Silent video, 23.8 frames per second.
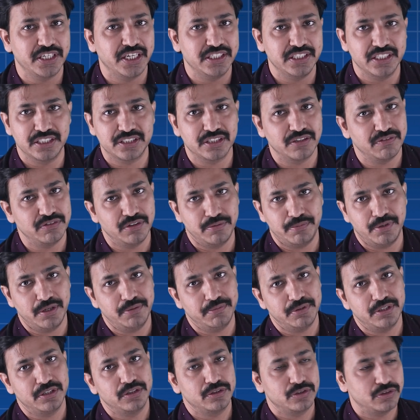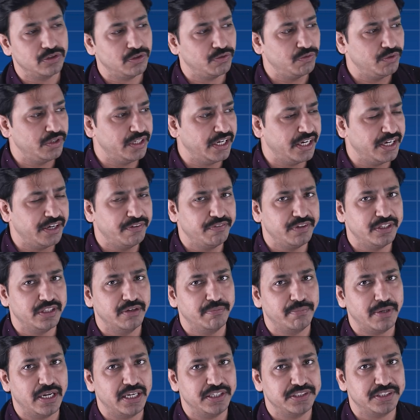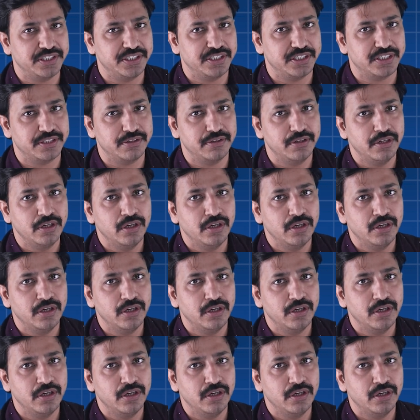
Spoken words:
changes of the baby. So we end with the placenta.